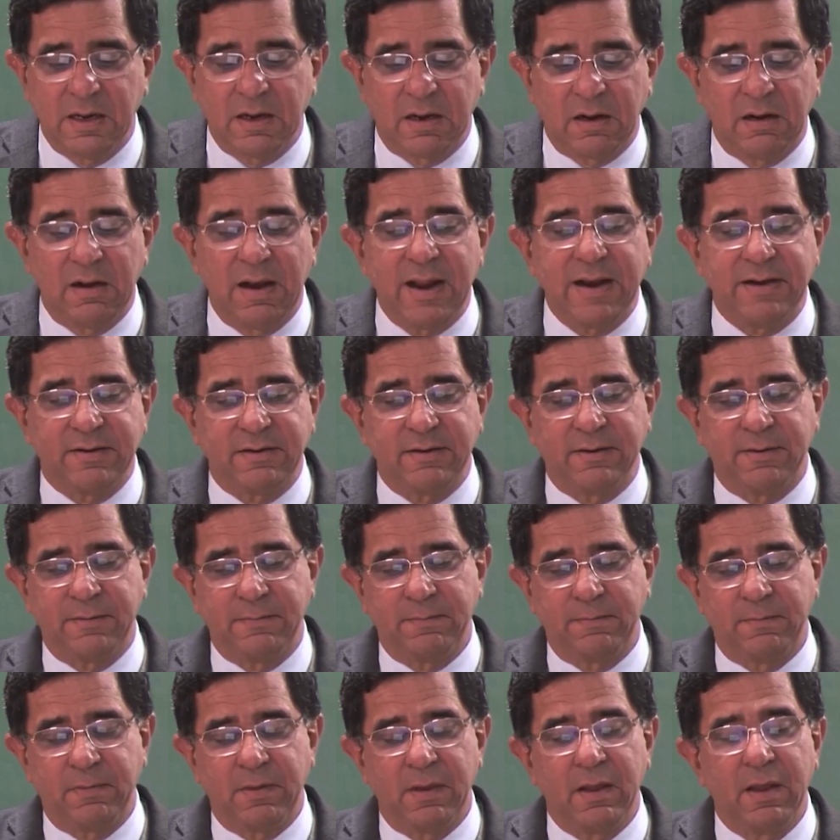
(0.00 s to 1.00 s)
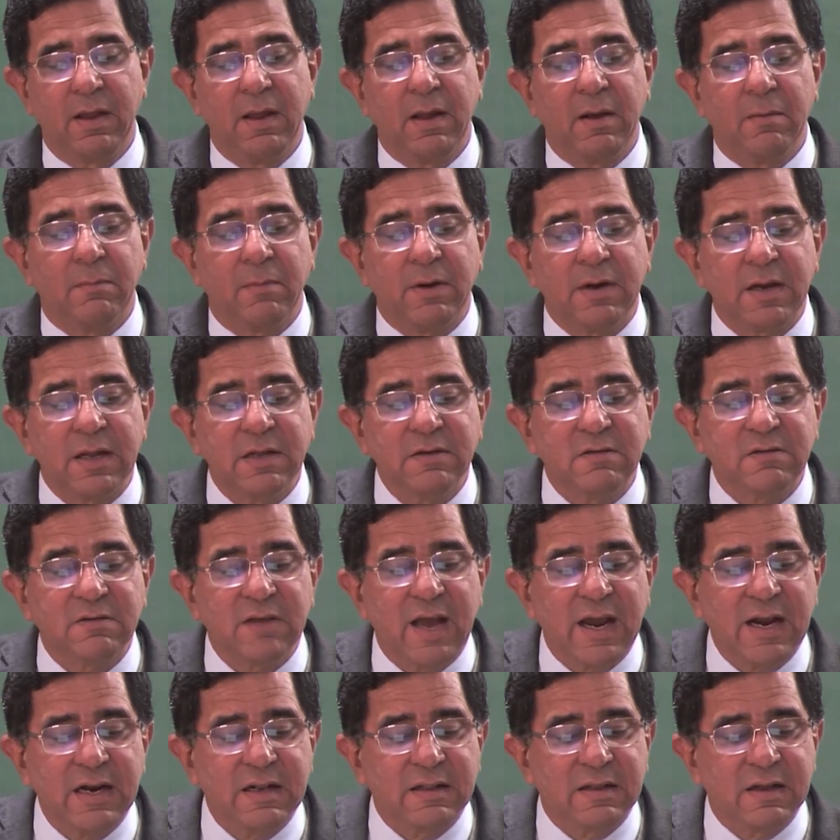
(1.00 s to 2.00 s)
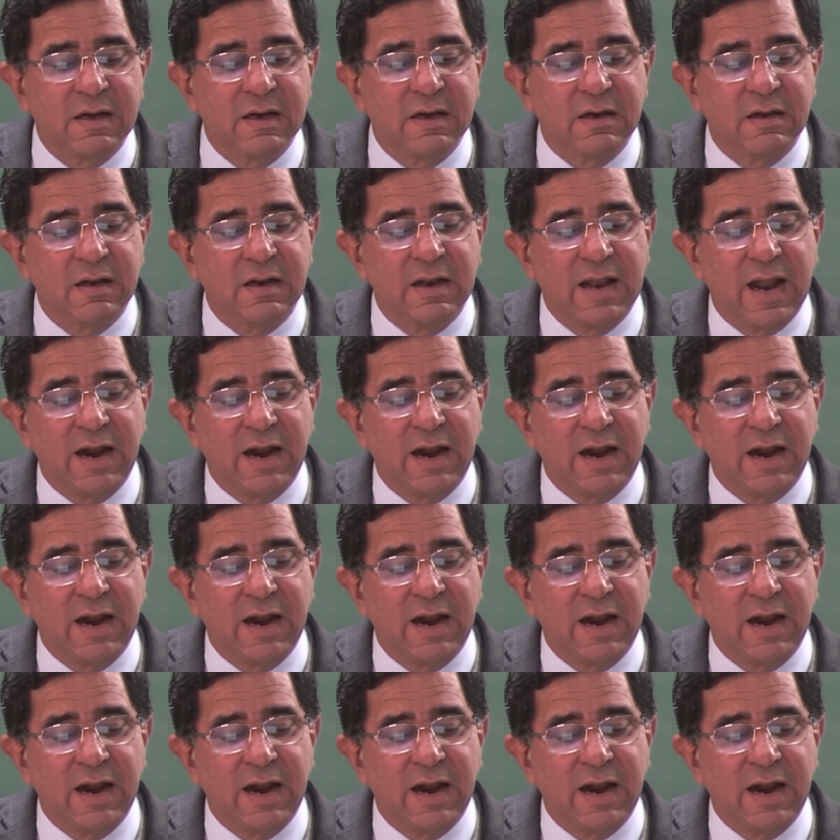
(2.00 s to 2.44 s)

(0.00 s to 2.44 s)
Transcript: a little later. But inside the